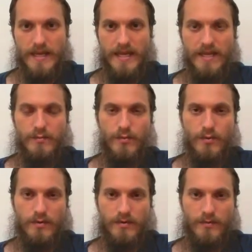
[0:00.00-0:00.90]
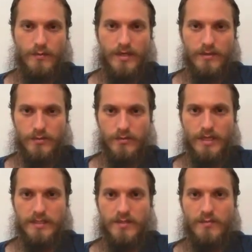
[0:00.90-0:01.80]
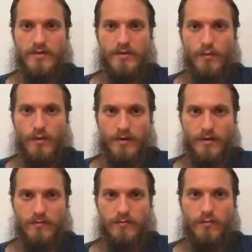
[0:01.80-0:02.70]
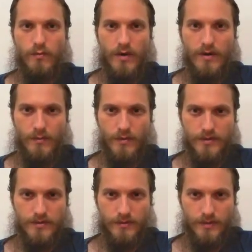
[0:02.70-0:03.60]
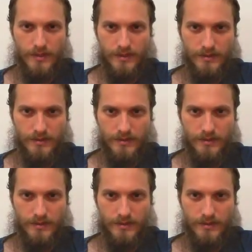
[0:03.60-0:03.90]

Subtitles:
and more about trying to be aware of what we're doing.